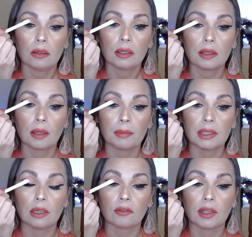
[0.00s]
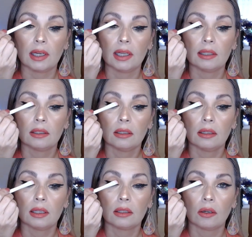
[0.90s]
In the middle of the lid
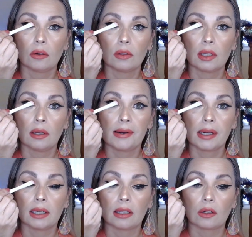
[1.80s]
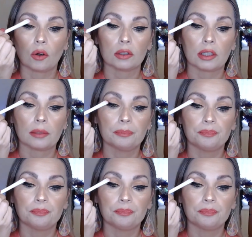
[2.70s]
and on the inner corner.